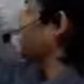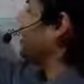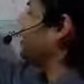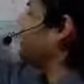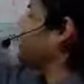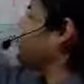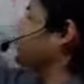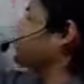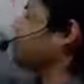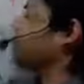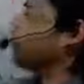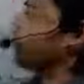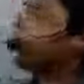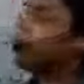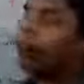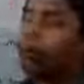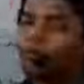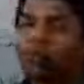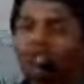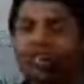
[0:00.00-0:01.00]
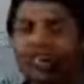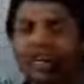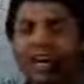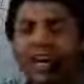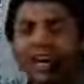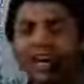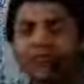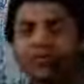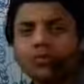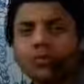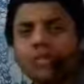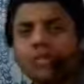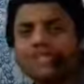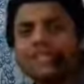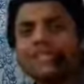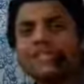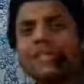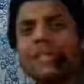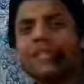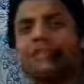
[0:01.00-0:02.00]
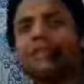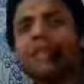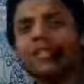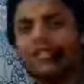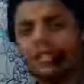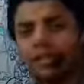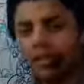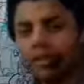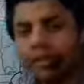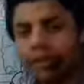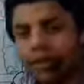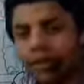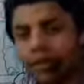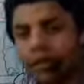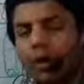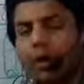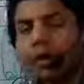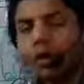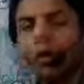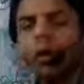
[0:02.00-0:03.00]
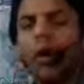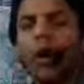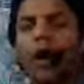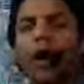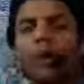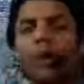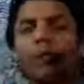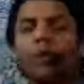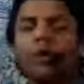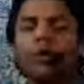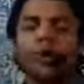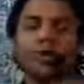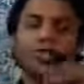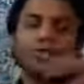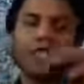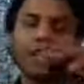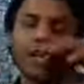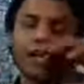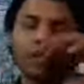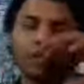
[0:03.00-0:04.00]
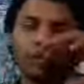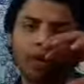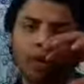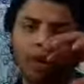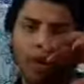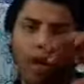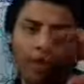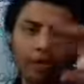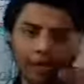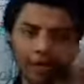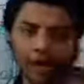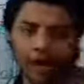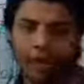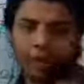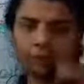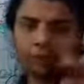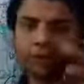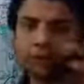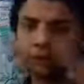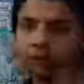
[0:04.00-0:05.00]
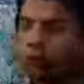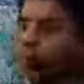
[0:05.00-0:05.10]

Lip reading: and this filament portion are actually self-assembly. Why? Because they have a caps